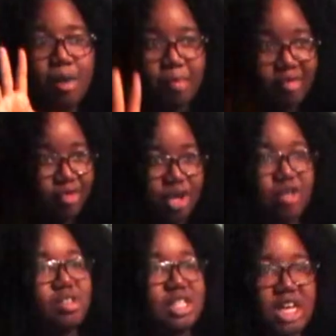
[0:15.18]
before
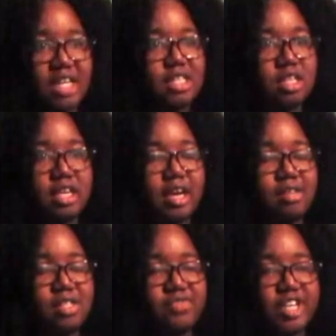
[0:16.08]
you decide to click out
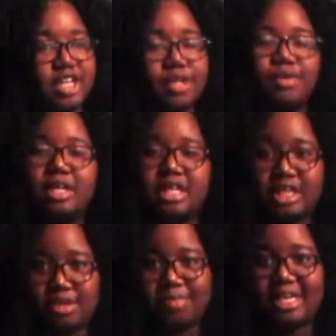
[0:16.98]
this video,
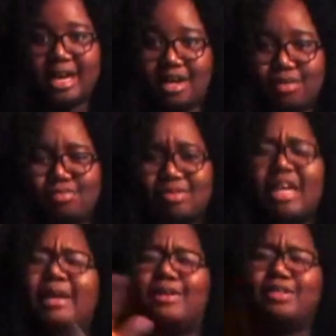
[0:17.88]
hear me out.
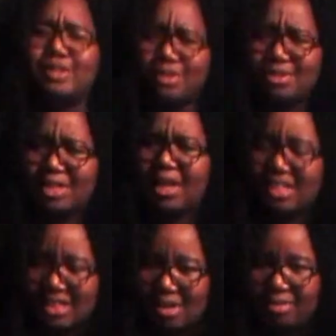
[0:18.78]
You saw
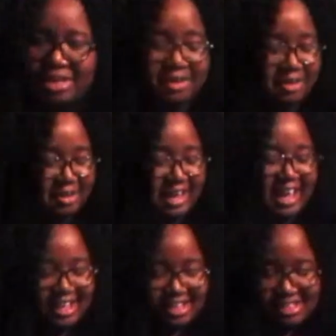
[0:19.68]
the thumbnail,
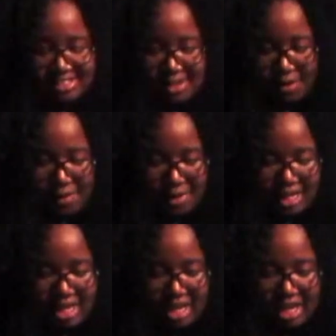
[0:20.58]
okay? So
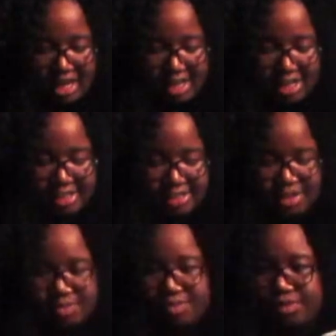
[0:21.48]

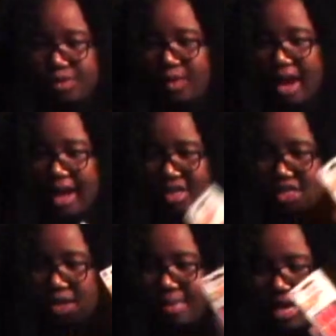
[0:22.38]
we're
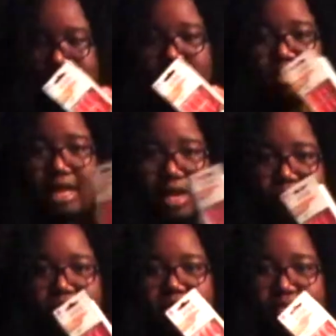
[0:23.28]
actually about to like
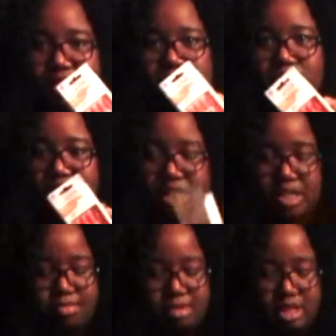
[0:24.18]
really dress
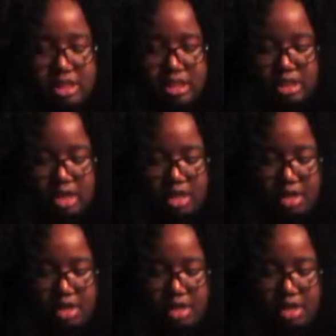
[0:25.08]
up these